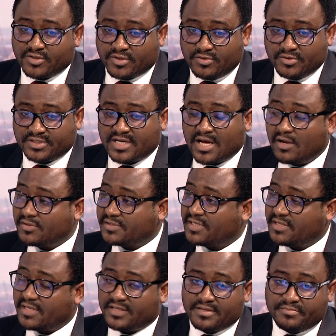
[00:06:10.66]
inclusion, I'll say
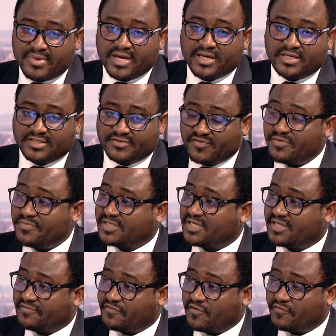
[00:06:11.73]
that the bank is very much at
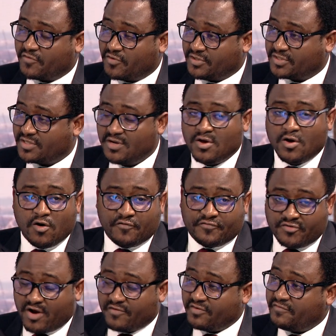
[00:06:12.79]
the forefront of
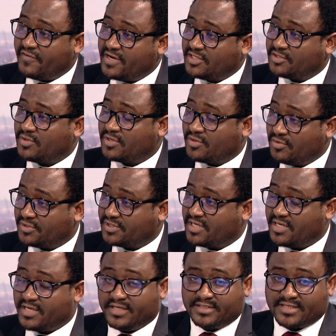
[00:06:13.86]
driving financial inclusion
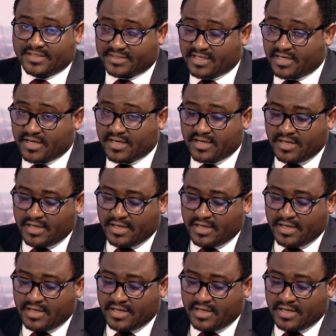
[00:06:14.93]
in Tanzania.